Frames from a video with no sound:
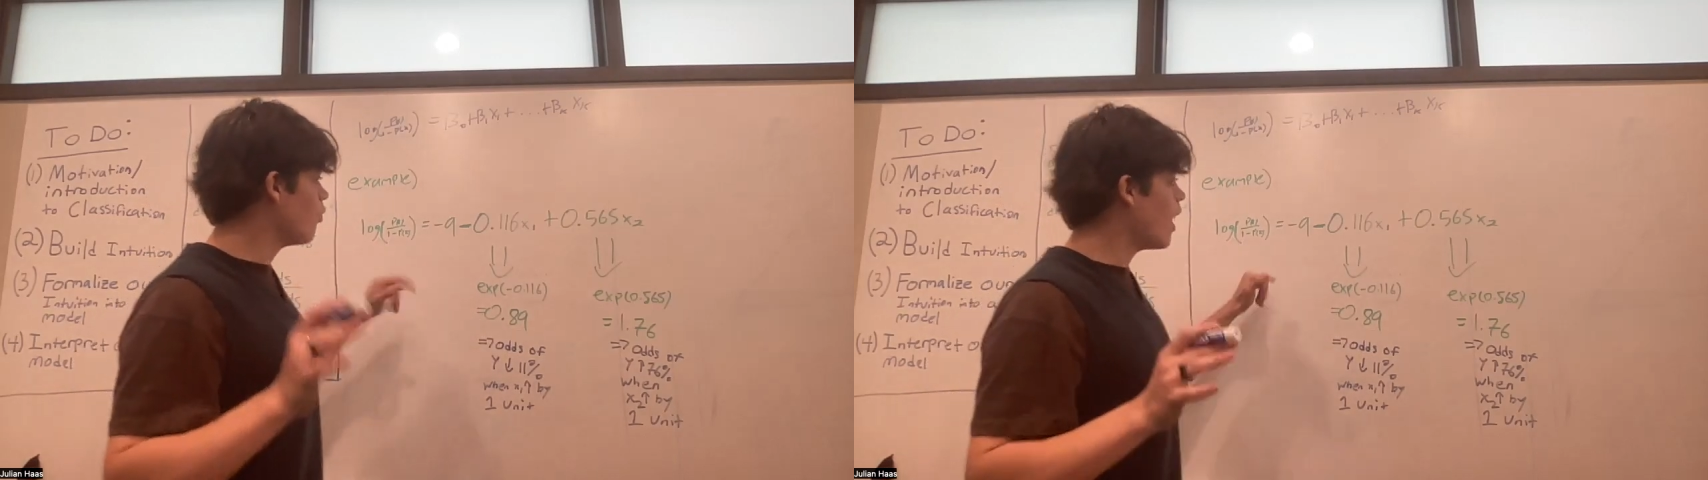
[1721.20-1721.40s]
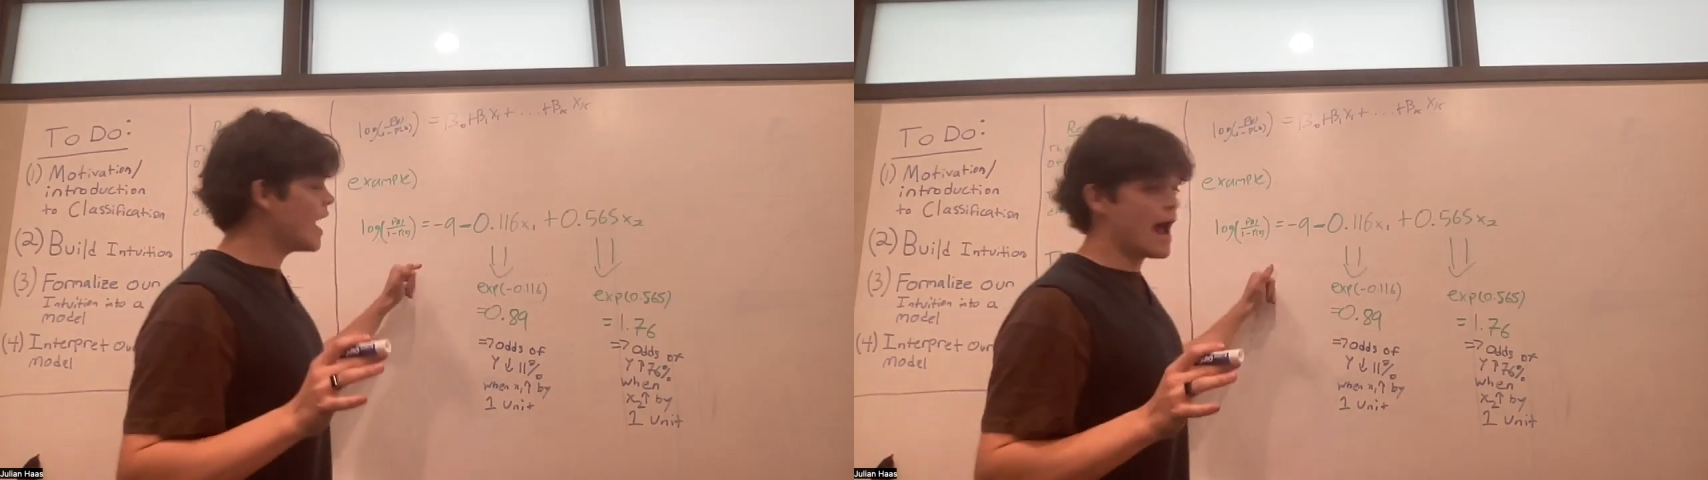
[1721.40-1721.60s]

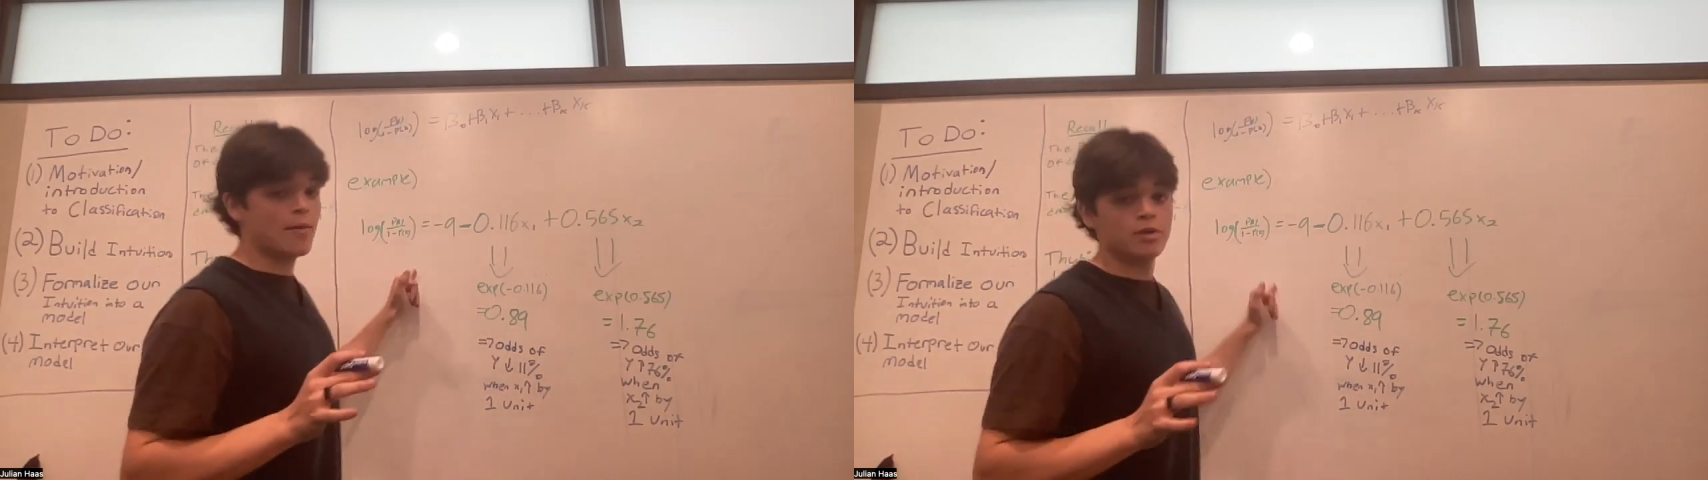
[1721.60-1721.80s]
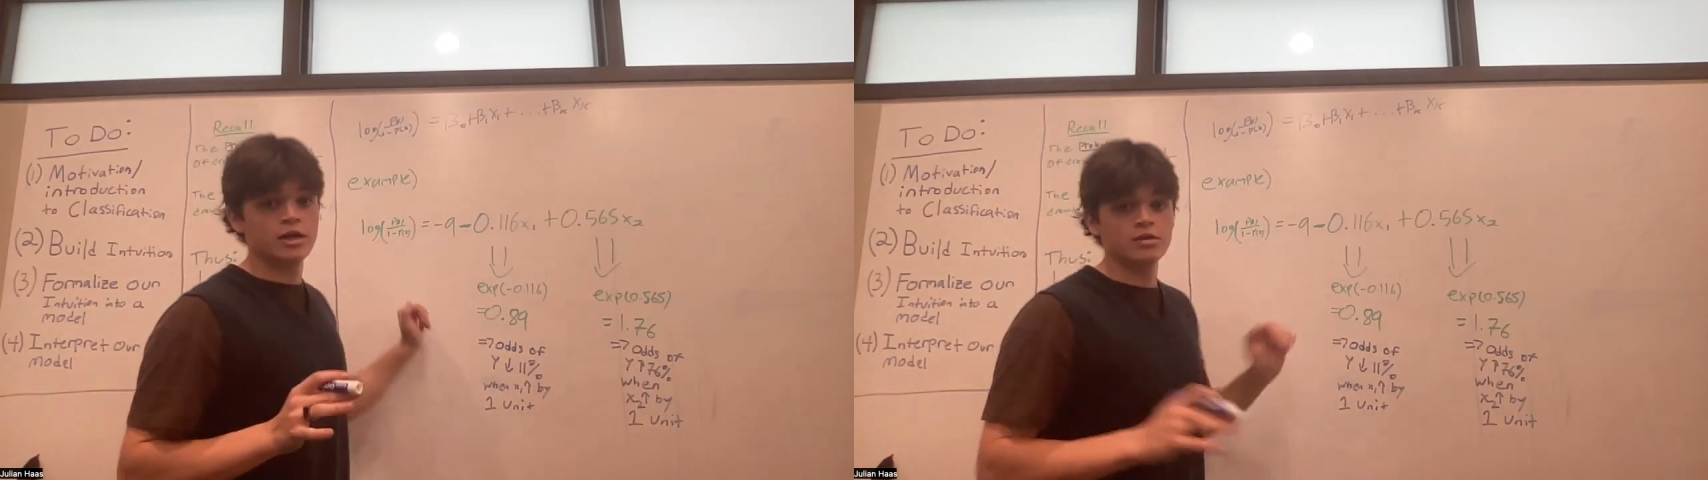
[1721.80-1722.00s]
y
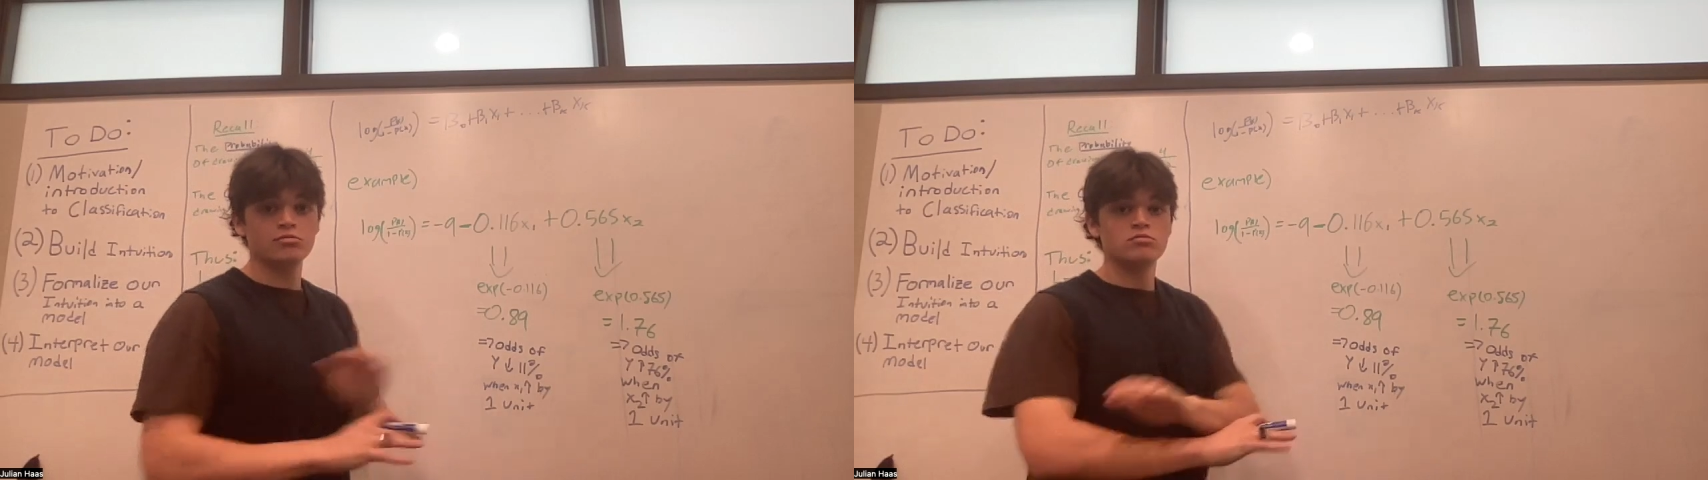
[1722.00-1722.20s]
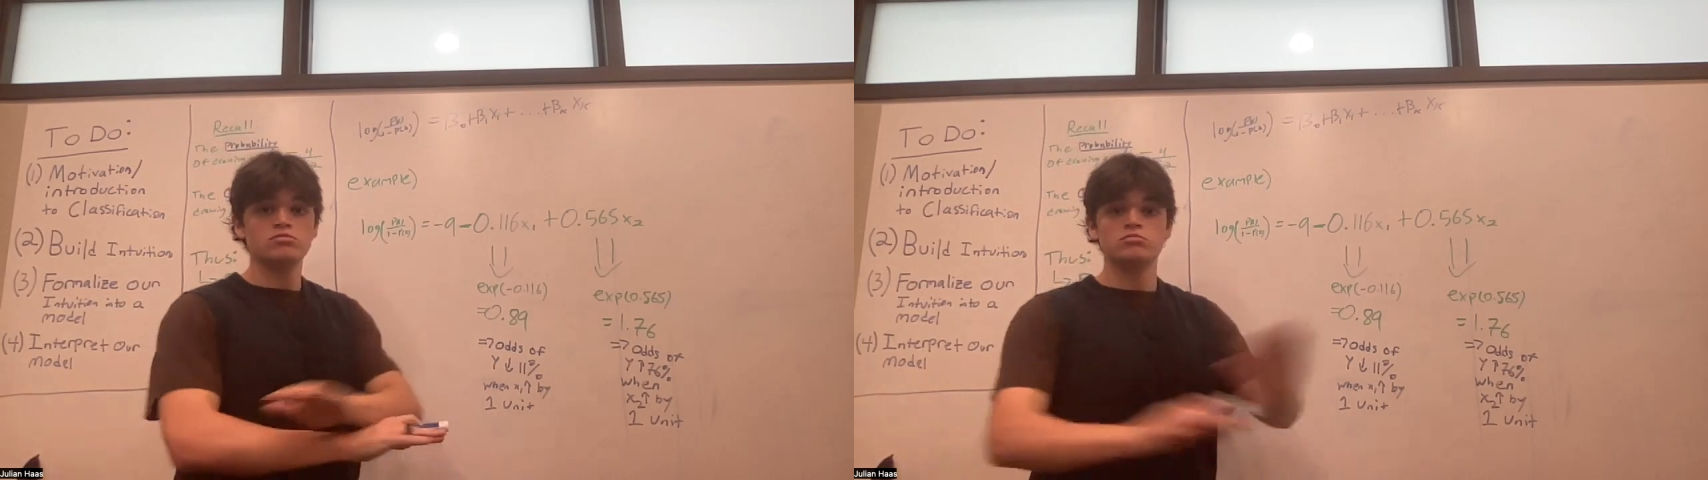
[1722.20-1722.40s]

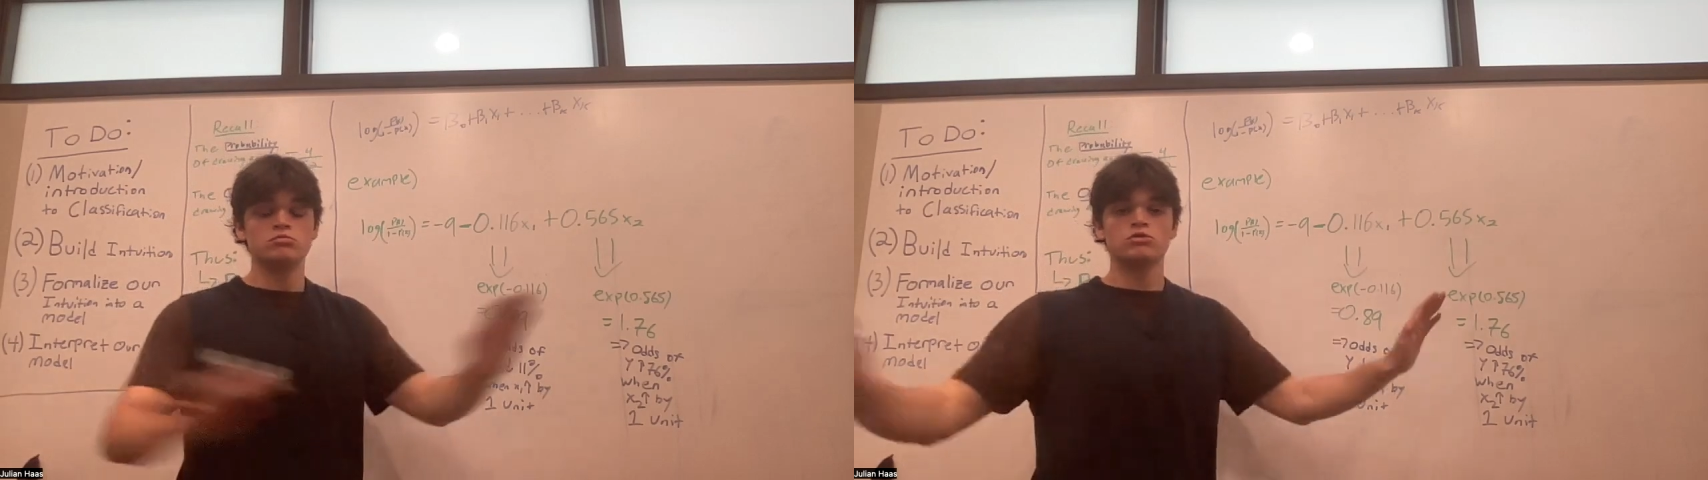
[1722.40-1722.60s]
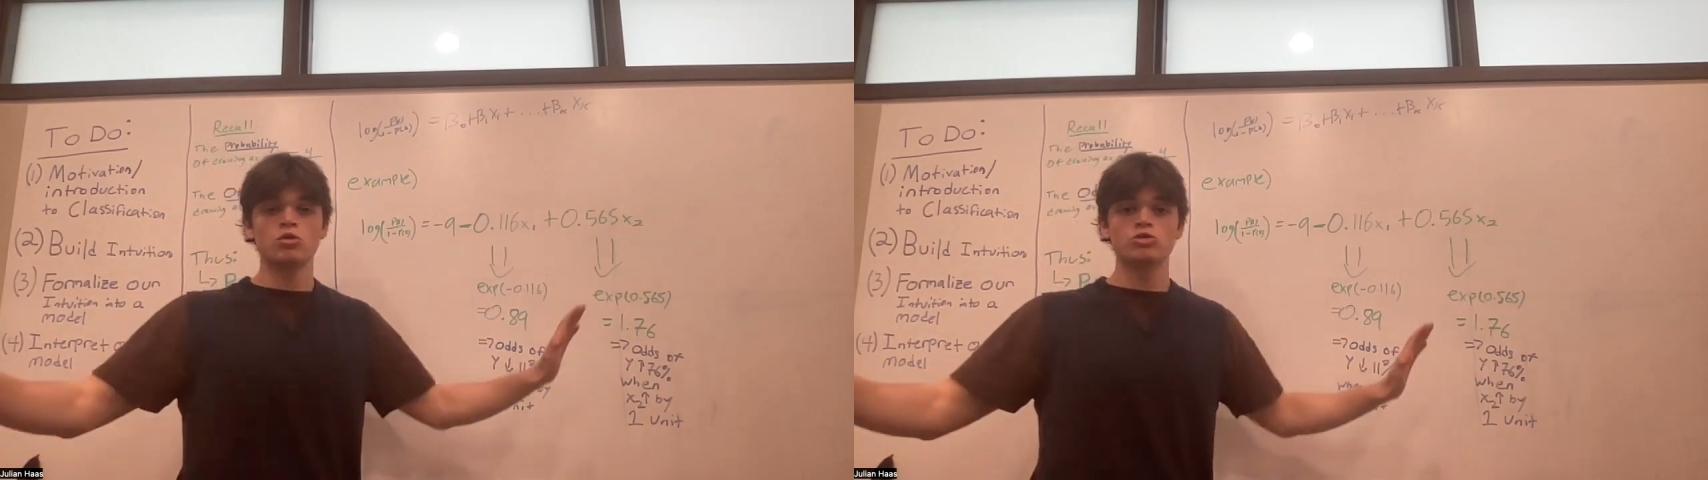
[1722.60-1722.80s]
happening
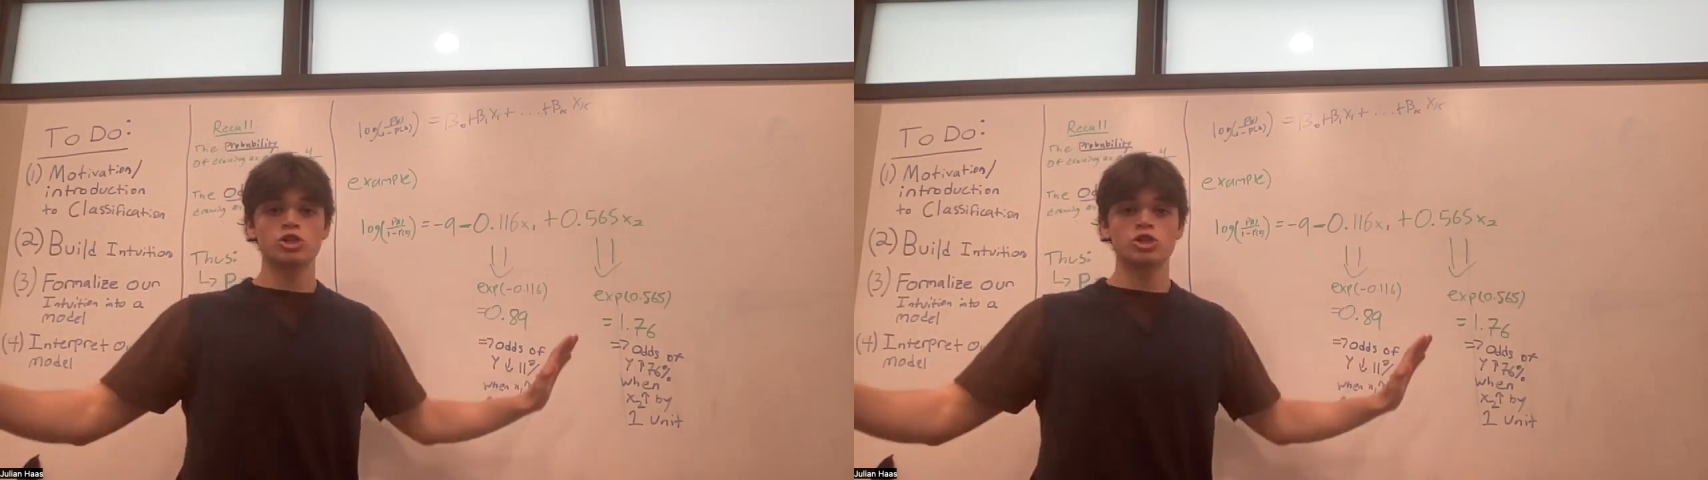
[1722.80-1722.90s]
don't